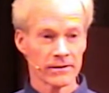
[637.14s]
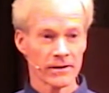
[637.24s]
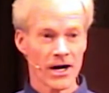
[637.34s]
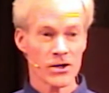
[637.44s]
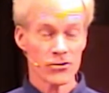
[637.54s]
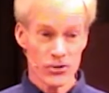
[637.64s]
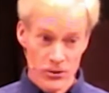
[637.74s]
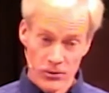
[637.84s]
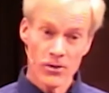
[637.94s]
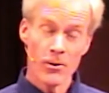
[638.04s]
Are you
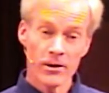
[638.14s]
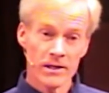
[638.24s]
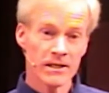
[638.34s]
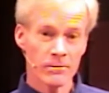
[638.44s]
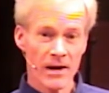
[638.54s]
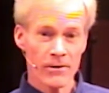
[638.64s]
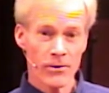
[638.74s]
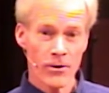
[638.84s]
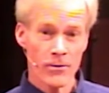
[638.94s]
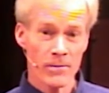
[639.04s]
sure you want to disobey
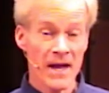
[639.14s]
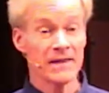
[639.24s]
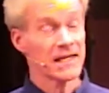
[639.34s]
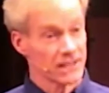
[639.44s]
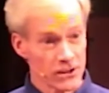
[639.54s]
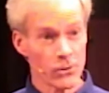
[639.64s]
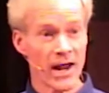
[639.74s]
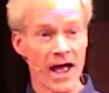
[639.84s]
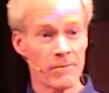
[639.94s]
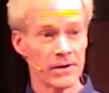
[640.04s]
Rome? This is what
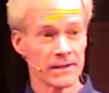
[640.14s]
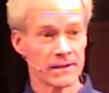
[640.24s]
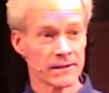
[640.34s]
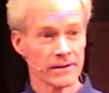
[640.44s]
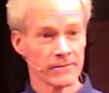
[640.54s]
happens.